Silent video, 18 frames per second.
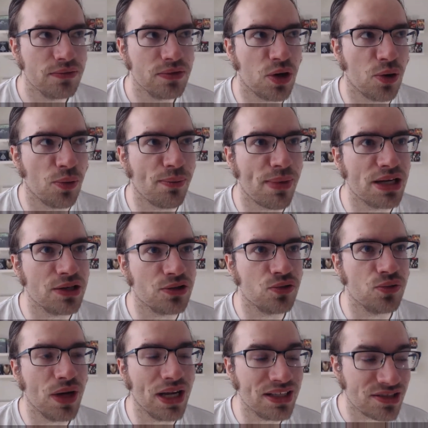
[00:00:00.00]
you know,
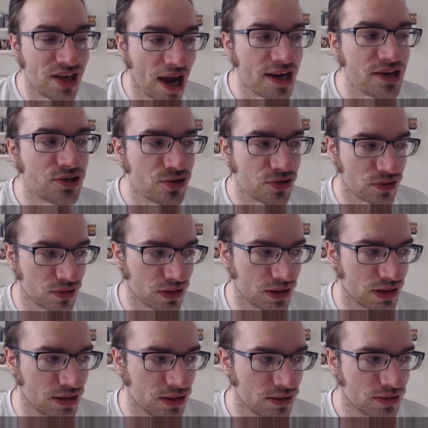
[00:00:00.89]
made to
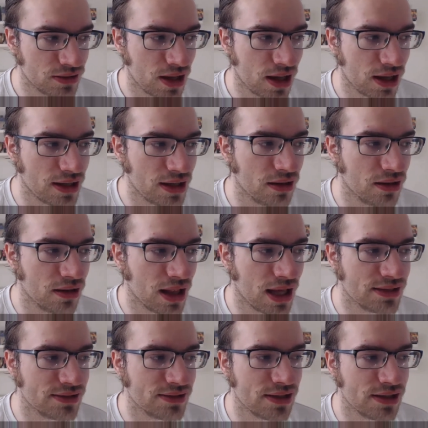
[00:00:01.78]
intentionally
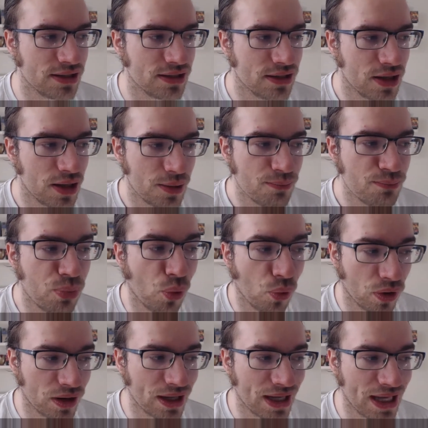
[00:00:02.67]
kill as a
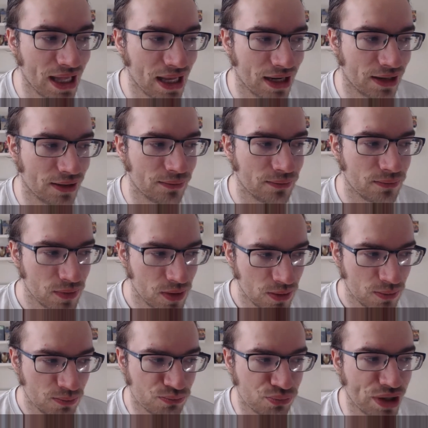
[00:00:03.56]
born
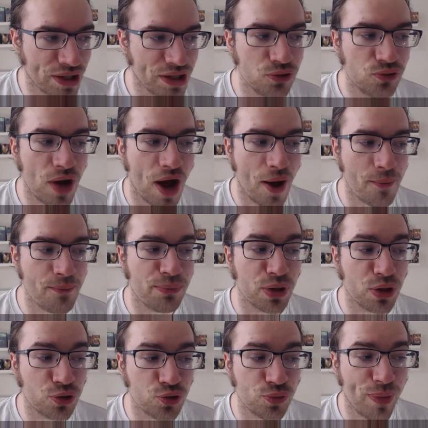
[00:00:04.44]
again, break you down,
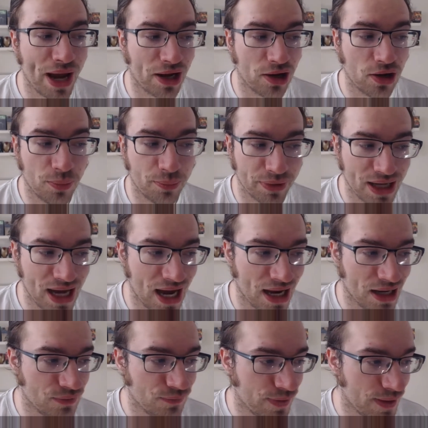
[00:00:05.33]
build you back up
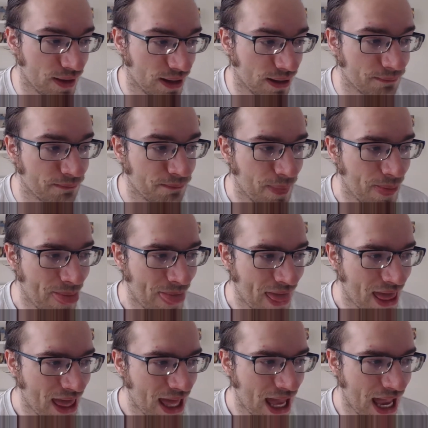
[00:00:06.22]
kind of thing.
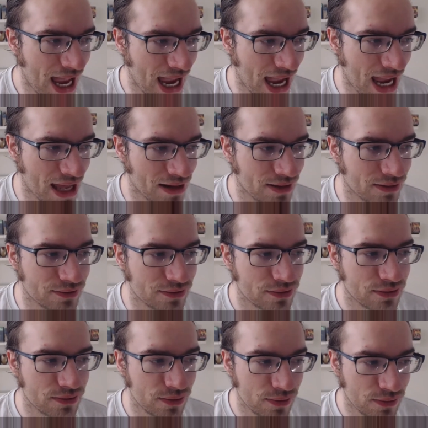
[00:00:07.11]

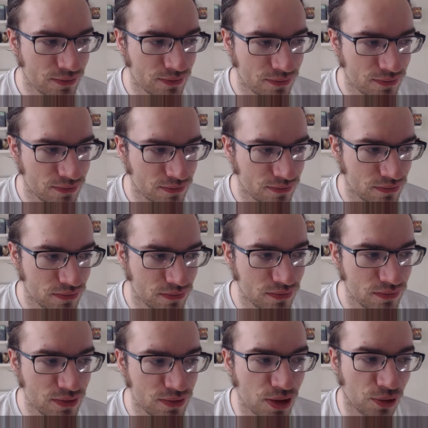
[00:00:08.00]
And,
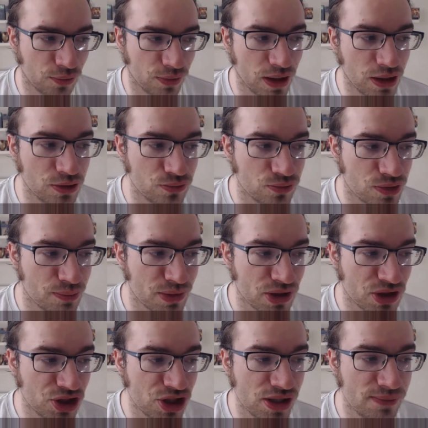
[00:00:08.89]
you know, they use a
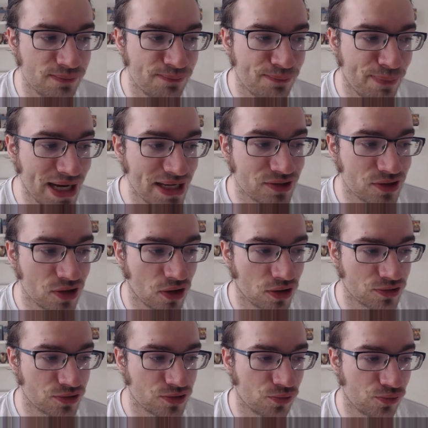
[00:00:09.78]
machine based
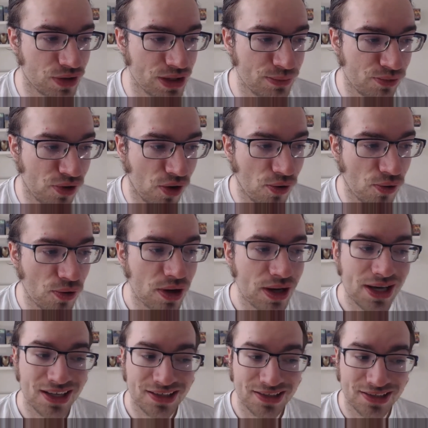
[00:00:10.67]
on
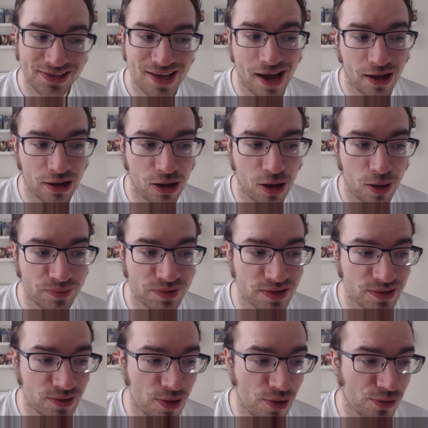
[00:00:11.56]
Cerebro
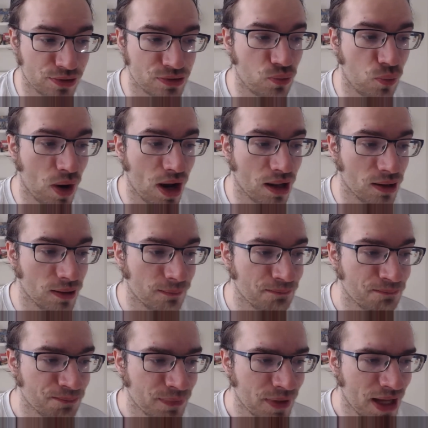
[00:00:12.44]
Cyclops is there as
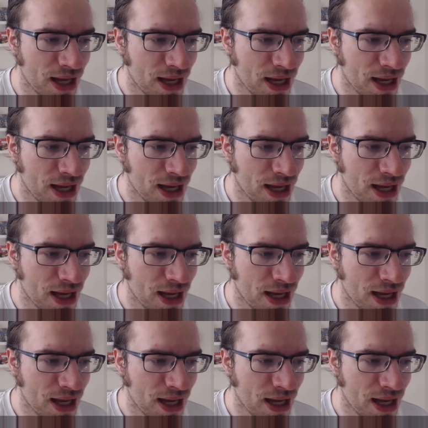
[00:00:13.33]
well.